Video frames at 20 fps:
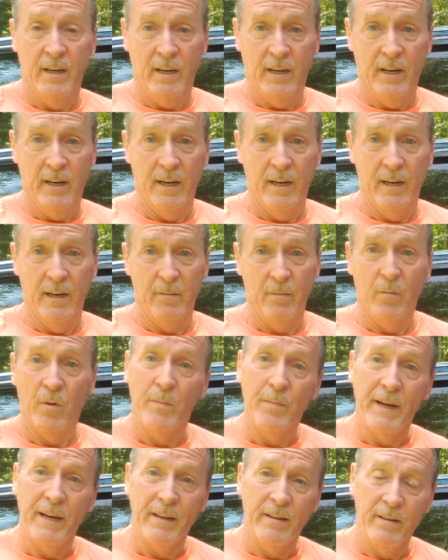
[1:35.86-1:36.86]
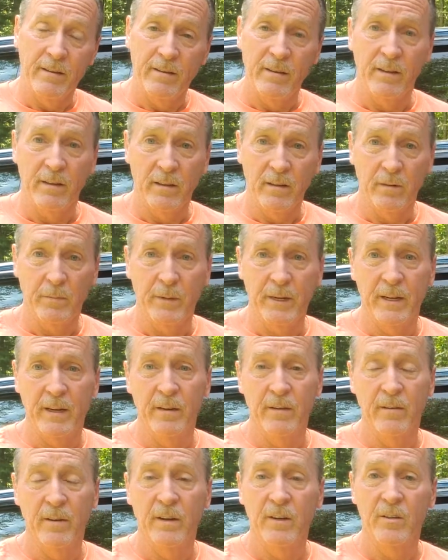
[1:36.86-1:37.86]
We might see a little bit
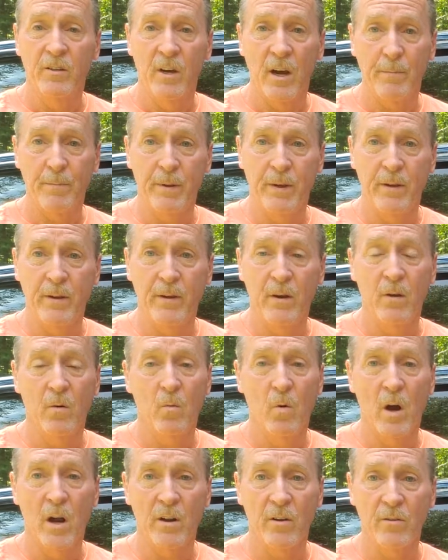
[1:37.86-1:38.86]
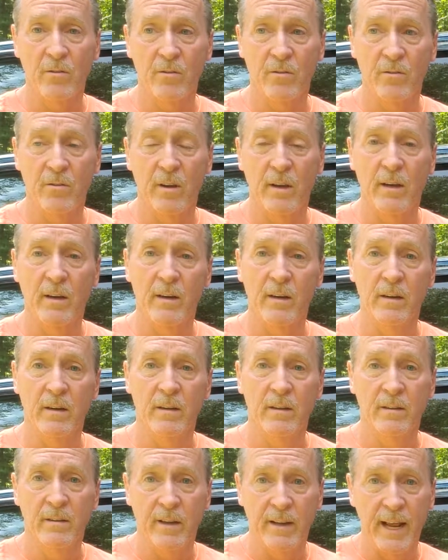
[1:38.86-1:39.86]
of choppy waters
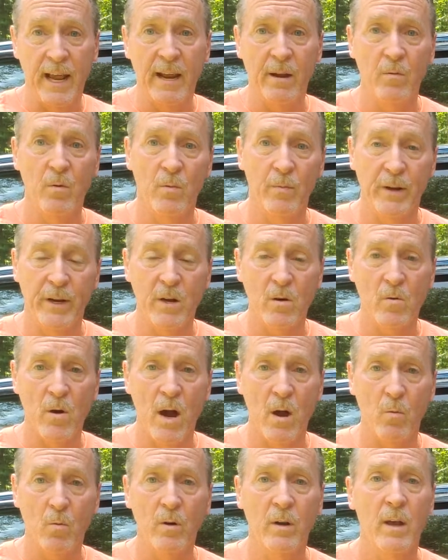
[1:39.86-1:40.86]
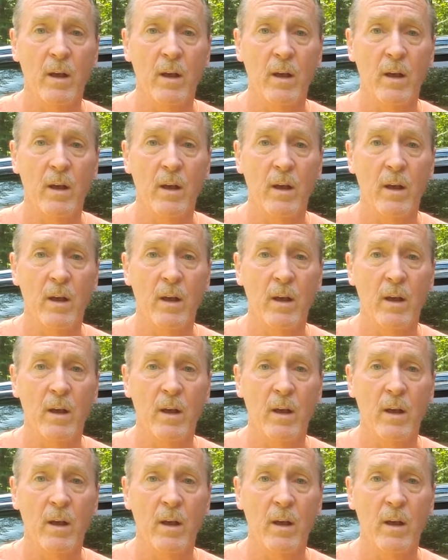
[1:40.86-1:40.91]
today when we go out.